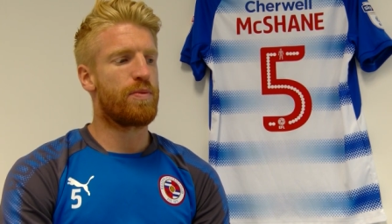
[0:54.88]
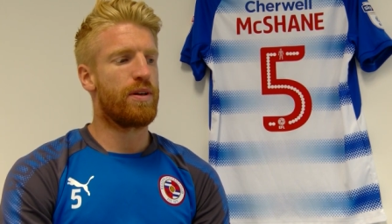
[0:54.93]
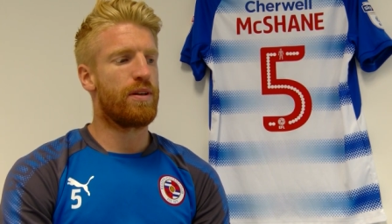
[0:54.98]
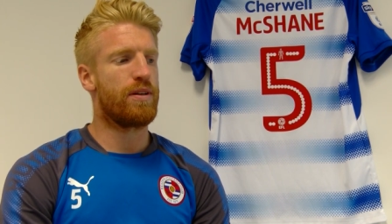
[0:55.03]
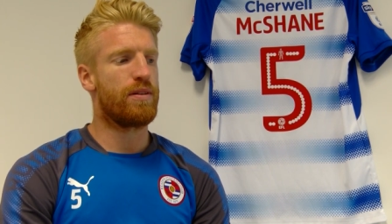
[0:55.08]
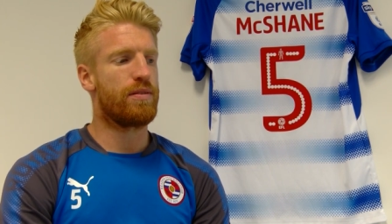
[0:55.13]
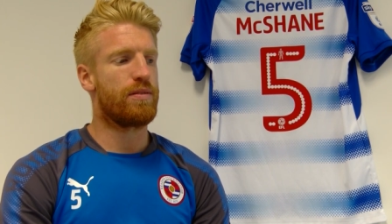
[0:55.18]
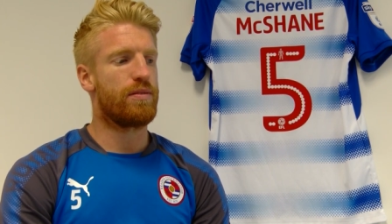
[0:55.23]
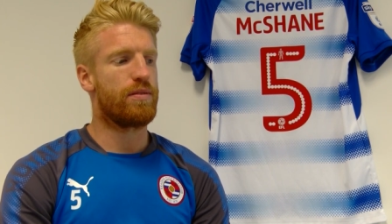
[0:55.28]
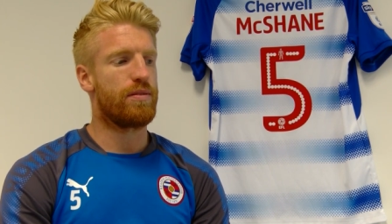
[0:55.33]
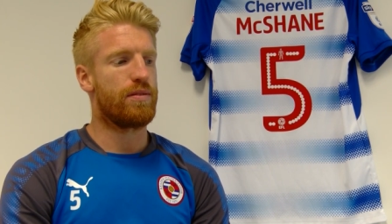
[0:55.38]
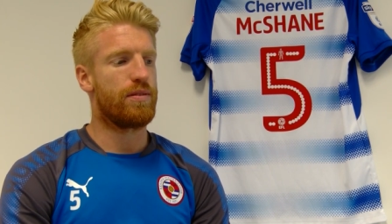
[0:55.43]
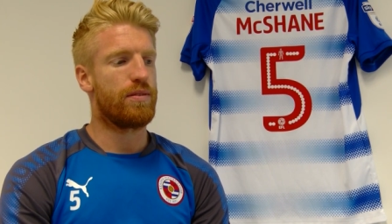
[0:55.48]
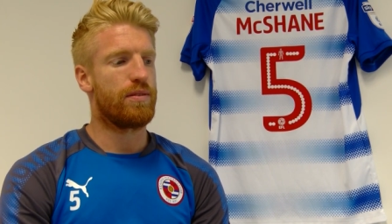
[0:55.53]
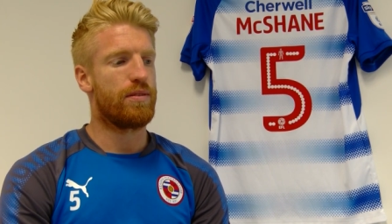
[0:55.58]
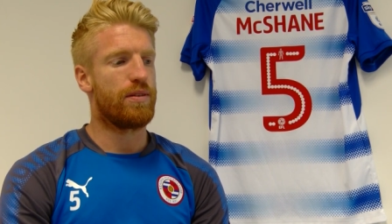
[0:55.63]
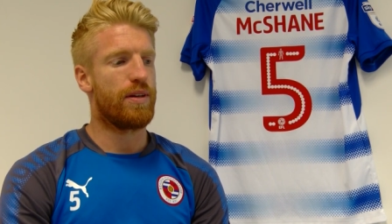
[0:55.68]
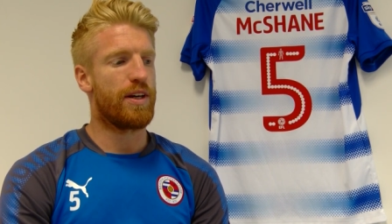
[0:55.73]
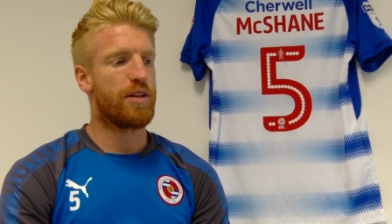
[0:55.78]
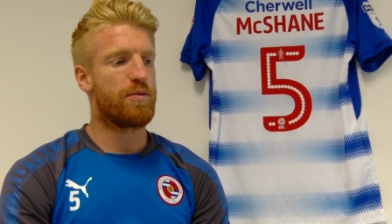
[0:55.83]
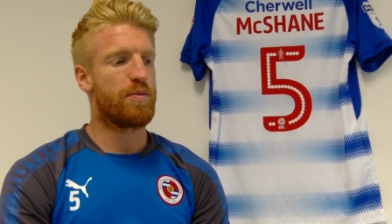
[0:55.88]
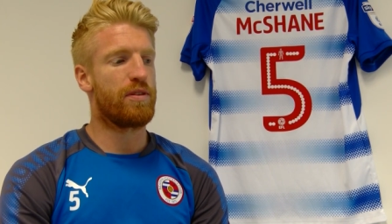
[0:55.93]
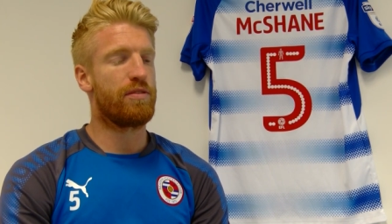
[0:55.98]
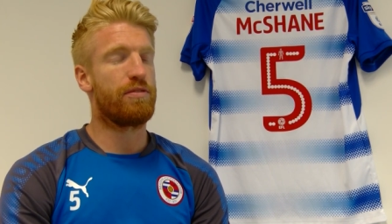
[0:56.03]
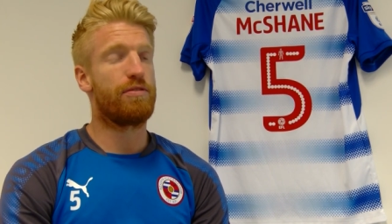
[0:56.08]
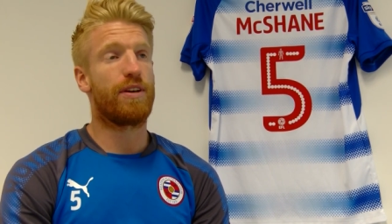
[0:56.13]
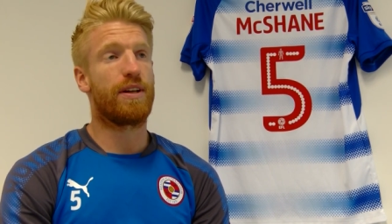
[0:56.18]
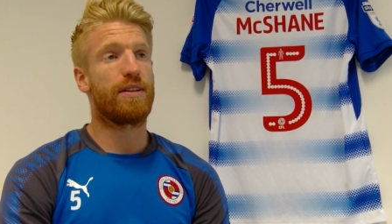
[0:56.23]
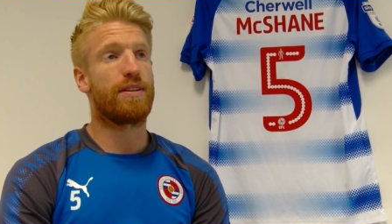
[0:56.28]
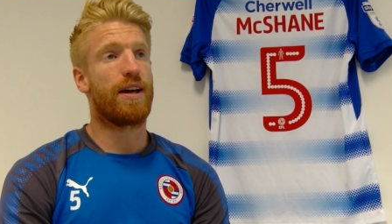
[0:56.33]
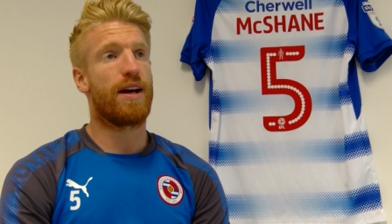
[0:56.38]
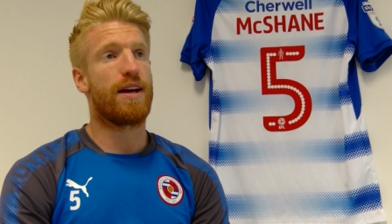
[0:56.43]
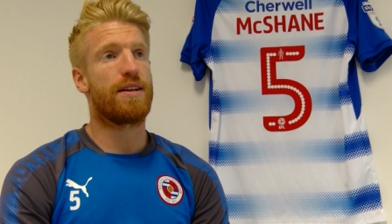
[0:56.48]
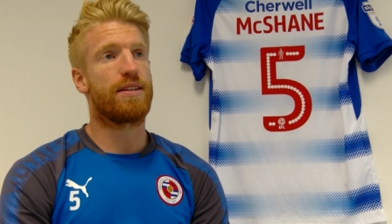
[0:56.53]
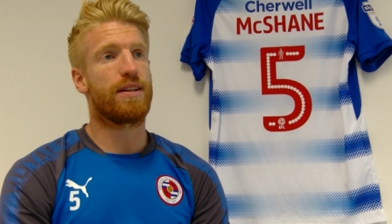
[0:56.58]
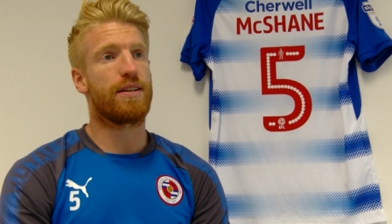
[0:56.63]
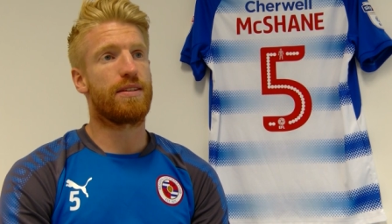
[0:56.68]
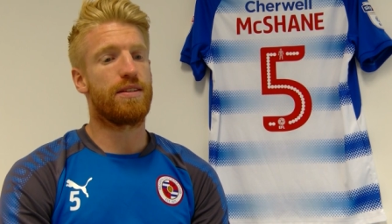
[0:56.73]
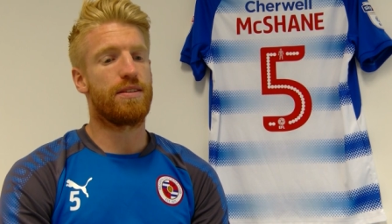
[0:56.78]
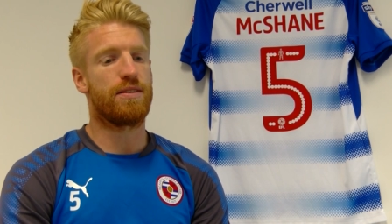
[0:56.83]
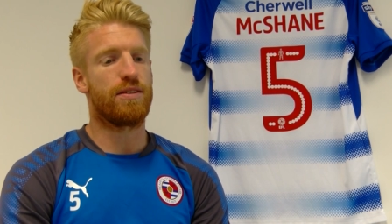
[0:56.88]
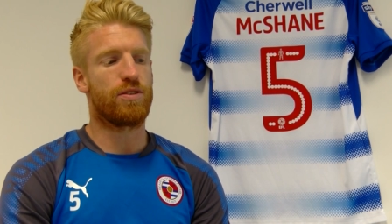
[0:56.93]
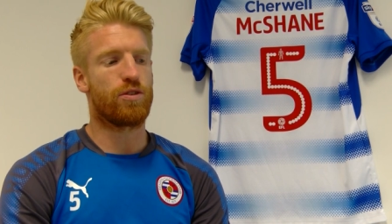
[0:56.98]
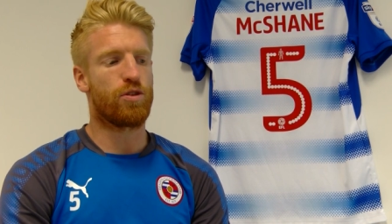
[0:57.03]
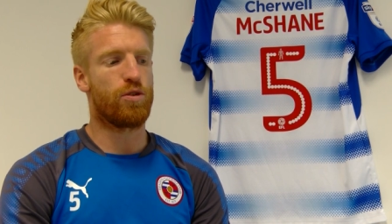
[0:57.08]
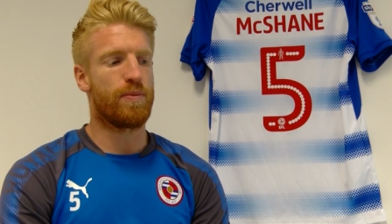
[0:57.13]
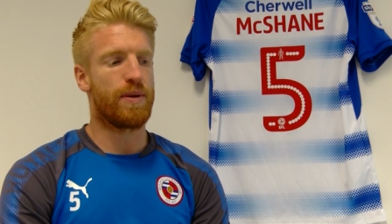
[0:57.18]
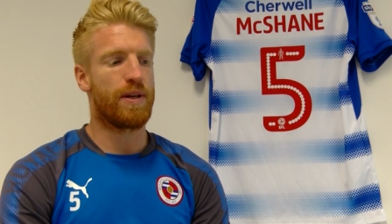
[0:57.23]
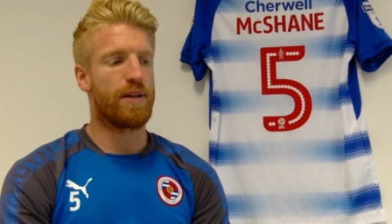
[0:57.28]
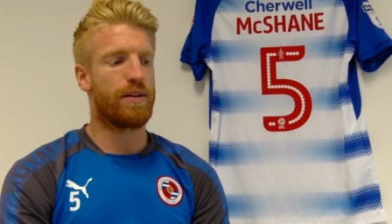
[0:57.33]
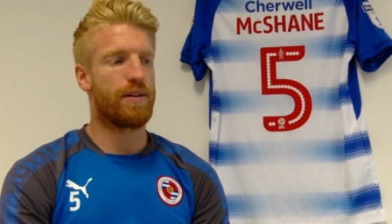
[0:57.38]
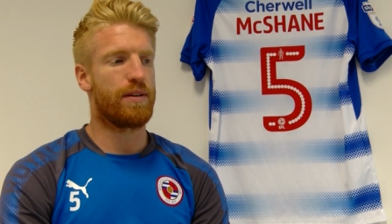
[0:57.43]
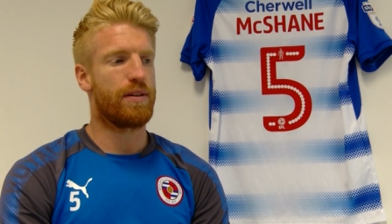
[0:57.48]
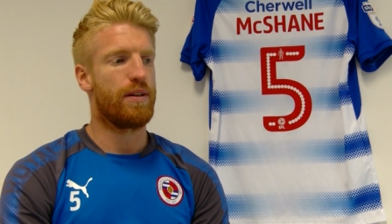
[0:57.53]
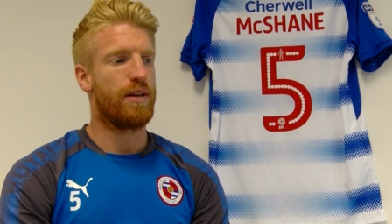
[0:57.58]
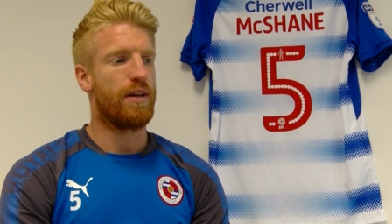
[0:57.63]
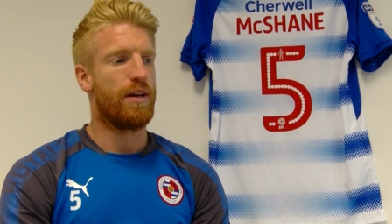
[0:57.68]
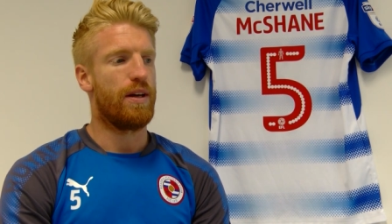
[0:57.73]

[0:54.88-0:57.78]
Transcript: been yeah, he's been fantastic since he's come in, and